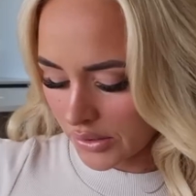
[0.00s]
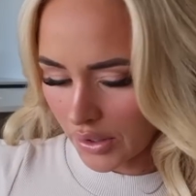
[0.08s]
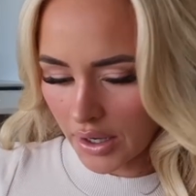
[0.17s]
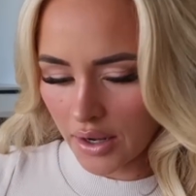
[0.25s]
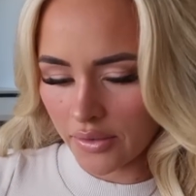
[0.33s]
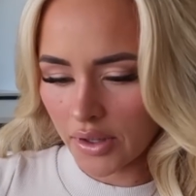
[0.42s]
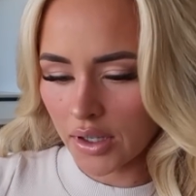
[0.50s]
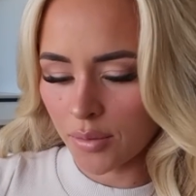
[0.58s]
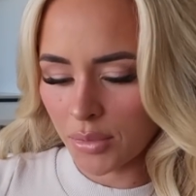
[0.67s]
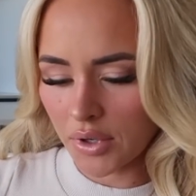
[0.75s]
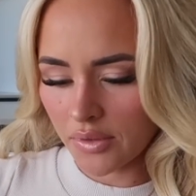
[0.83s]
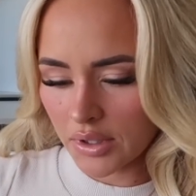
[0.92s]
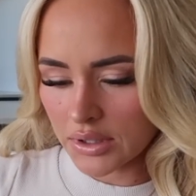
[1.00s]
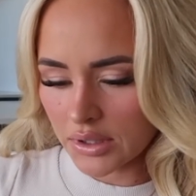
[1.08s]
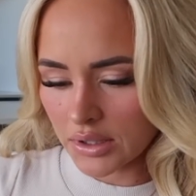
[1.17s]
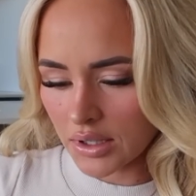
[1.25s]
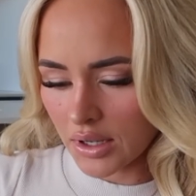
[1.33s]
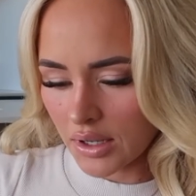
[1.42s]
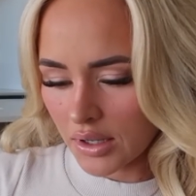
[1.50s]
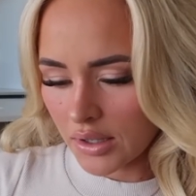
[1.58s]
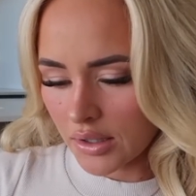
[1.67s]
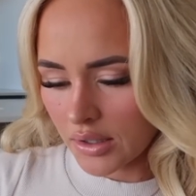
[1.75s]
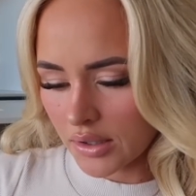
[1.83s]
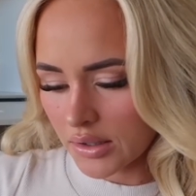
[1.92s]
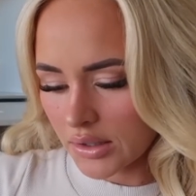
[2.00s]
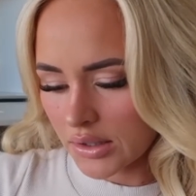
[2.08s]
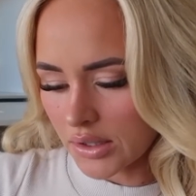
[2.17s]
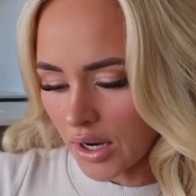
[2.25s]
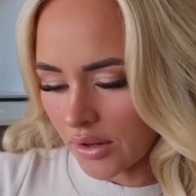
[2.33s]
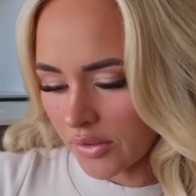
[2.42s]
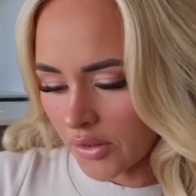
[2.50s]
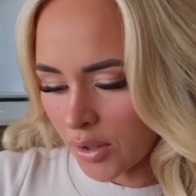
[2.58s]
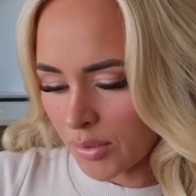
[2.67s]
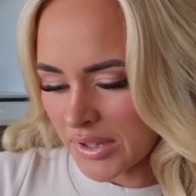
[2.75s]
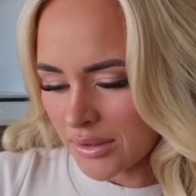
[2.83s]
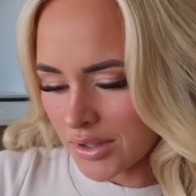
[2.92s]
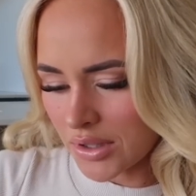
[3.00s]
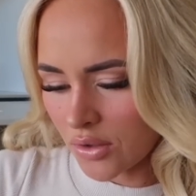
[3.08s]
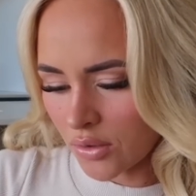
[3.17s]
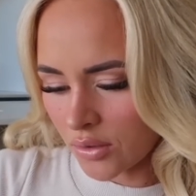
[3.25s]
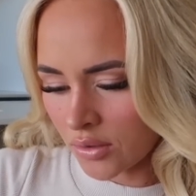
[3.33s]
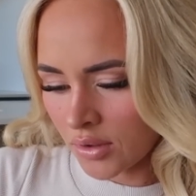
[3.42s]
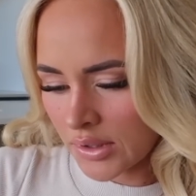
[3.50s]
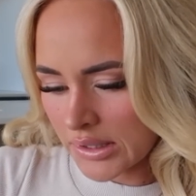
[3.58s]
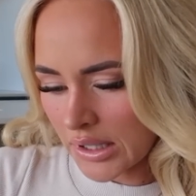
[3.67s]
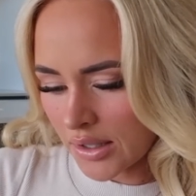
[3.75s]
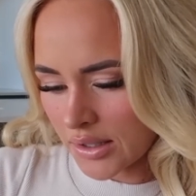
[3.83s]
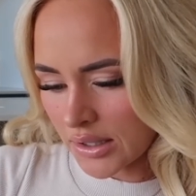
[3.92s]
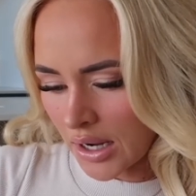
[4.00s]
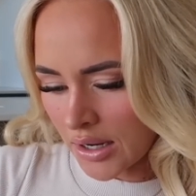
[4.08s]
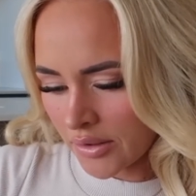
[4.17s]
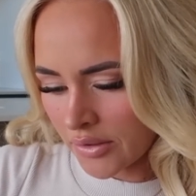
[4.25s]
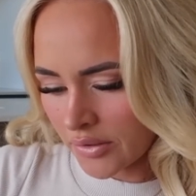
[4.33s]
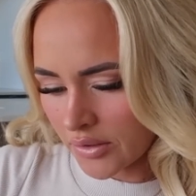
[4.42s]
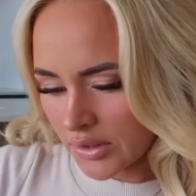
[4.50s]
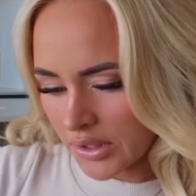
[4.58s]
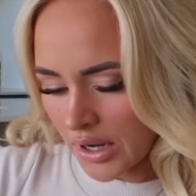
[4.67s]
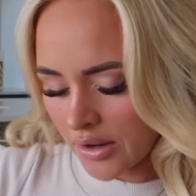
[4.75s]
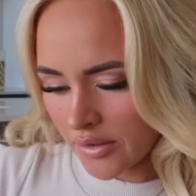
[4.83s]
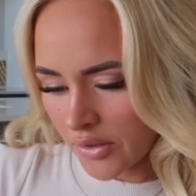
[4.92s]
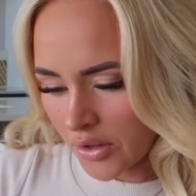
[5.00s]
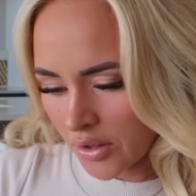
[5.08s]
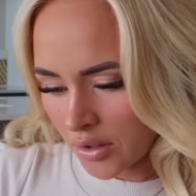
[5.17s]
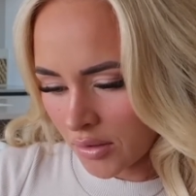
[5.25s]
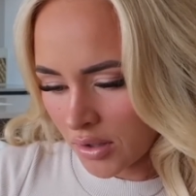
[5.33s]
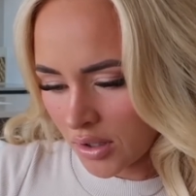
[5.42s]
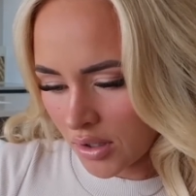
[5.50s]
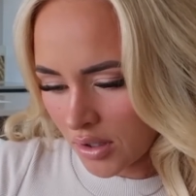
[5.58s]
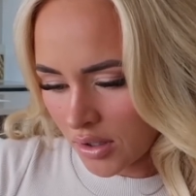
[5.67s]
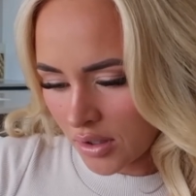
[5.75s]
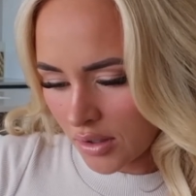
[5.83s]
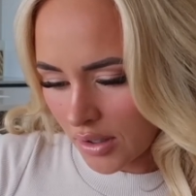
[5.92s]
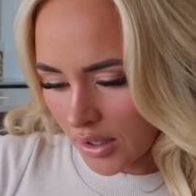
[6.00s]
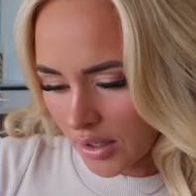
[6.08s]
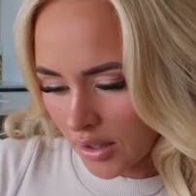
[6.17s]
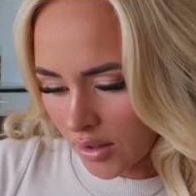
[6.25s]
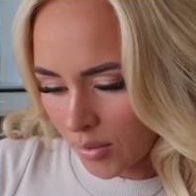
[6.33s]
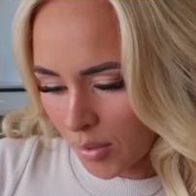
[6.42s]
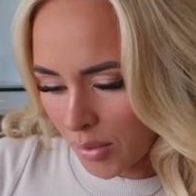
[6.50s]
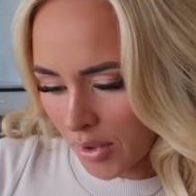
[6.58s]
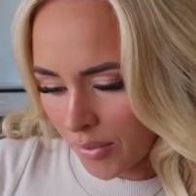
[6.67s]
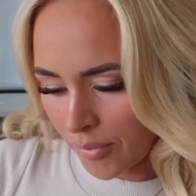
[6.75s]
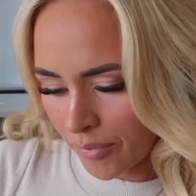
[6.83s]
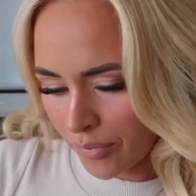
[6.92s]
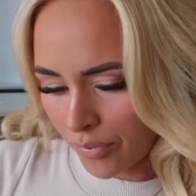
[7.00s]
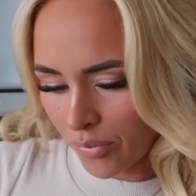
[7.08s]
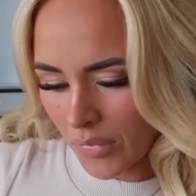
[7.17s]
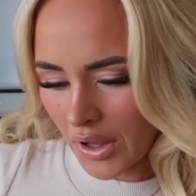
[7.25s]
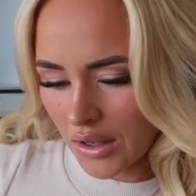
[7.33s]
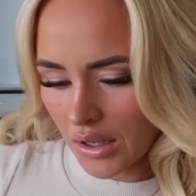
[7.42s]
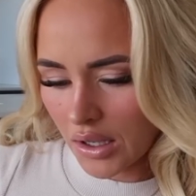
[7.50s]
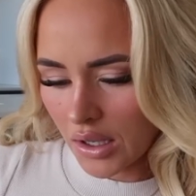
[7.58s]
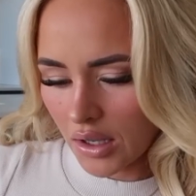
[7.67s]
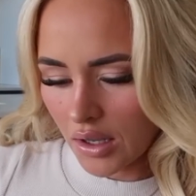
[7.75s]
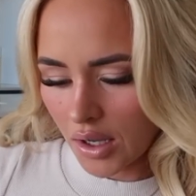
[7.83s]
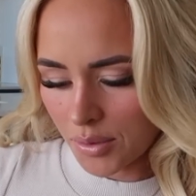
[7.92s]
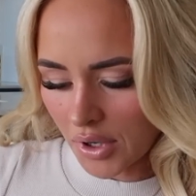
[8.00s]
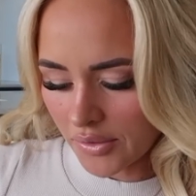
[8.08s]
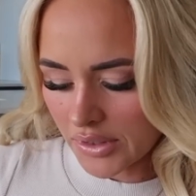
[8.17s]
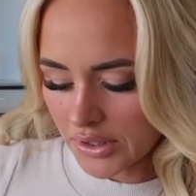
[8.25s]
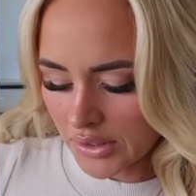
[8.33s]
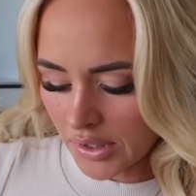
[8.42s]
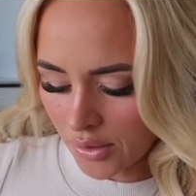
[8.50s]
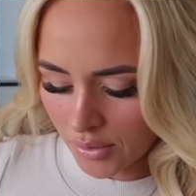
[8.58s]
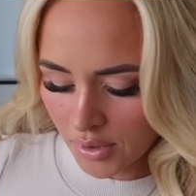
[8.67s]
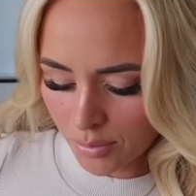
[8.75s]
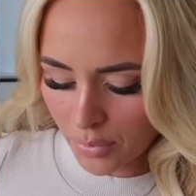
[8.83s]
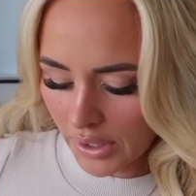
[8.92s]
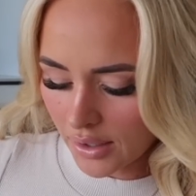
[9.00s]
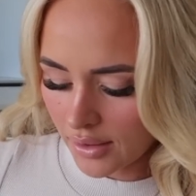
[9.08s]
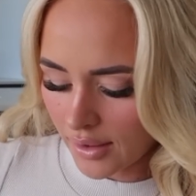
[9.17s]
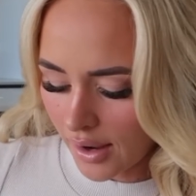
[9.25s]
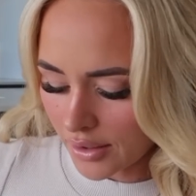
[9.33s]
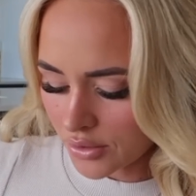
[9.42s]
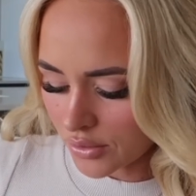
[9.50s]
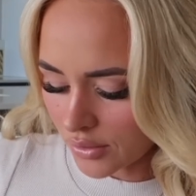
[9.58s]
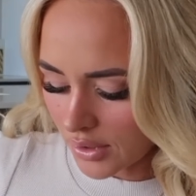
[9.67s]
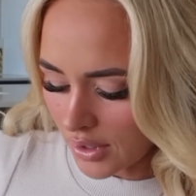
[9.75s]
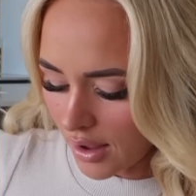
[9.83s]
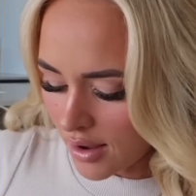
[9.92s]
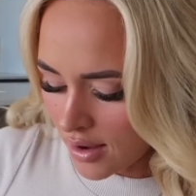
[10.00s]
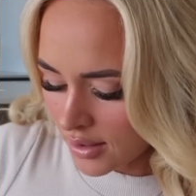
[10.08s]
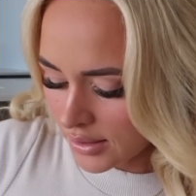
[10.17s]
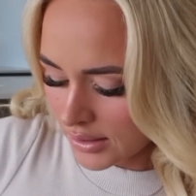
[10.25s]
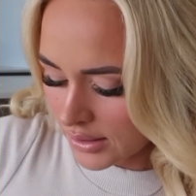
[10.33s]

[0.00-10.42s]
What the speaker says: Sorry, I have like a bit of this styrofoam. Is that what it's called? Styrofoam? I can't remember. I'm nervous because I don't want to break the actual glass.